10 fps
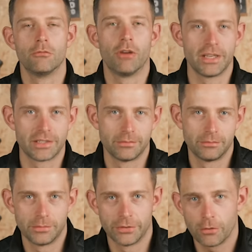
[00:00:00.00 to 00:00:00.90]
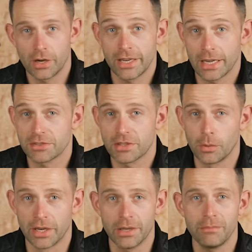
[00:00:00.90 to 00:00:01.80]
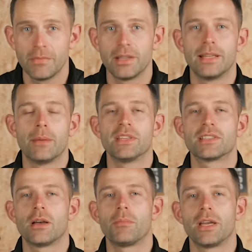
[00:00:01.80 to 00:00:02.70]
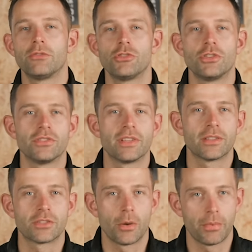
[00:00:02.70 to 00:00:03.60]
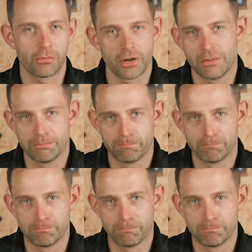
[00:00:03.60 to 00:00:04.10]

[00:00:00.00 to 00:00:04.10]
Right, before I announce the winner, let me start by introducing the top three.